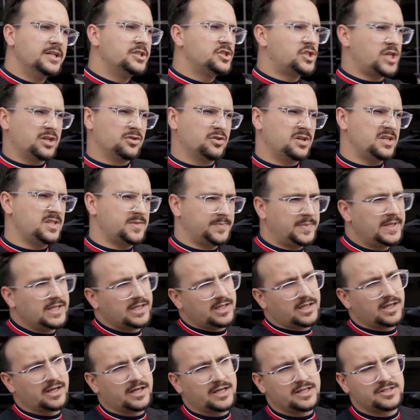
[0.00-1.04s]
Generally
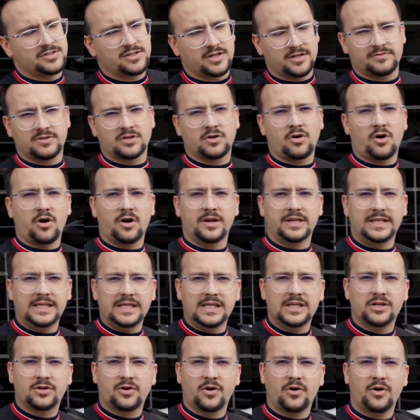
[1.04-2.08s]
speaking, I drive the car in
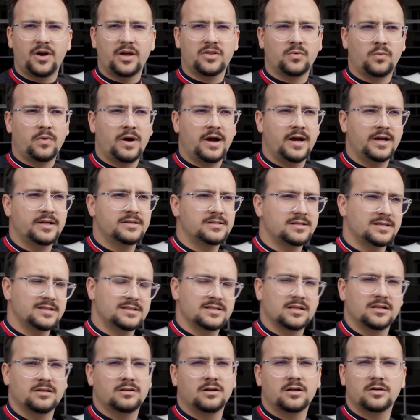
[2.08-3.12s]
eco, otherwise
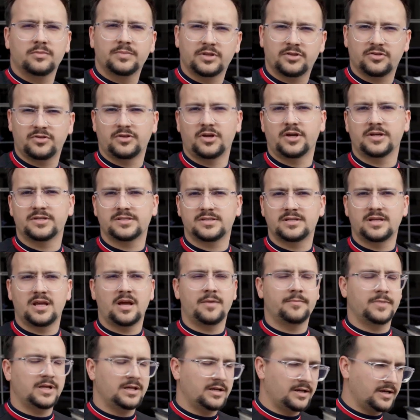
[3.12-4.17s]
it's a little bit thirsty.
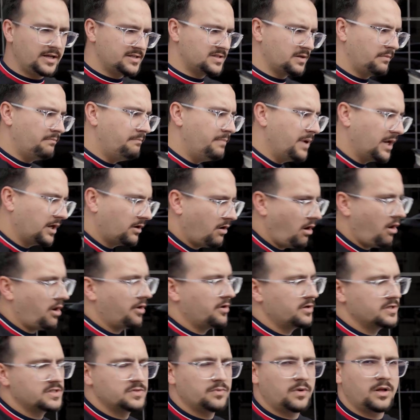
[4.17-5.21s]
I mean, it is a big
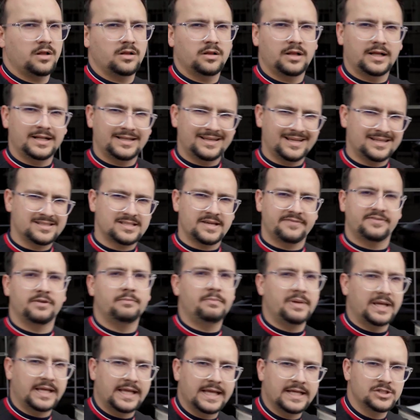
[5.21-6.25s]
car as well. It does have a
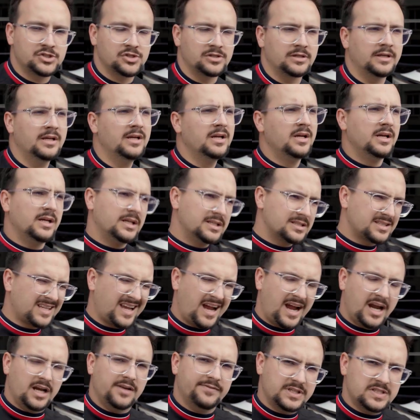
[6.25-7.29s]
big engine,
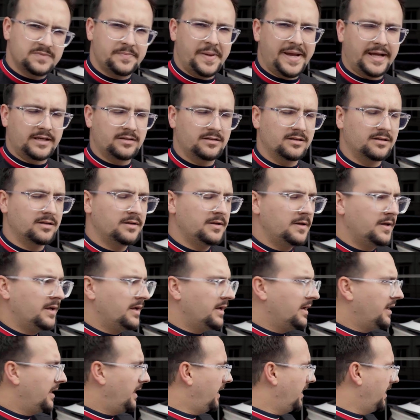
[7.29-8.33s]
kind of expected.
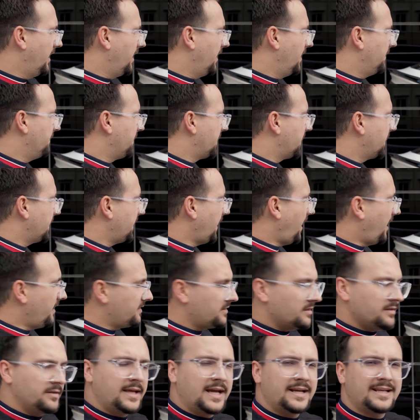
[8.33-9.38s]
Other
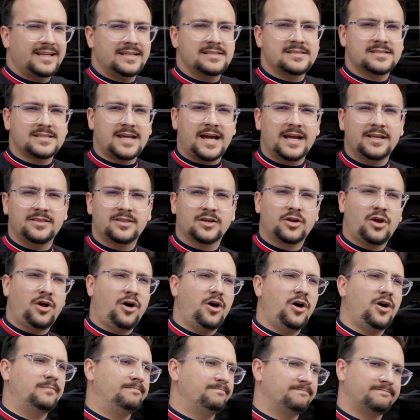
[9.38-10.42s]
than that, inside the
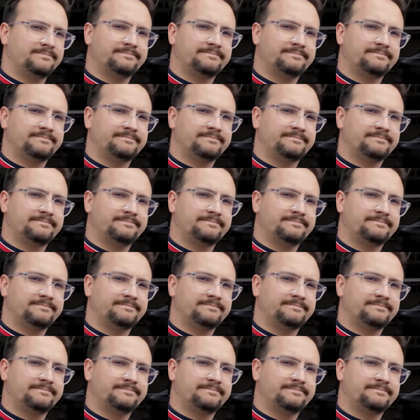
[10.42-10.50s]
car,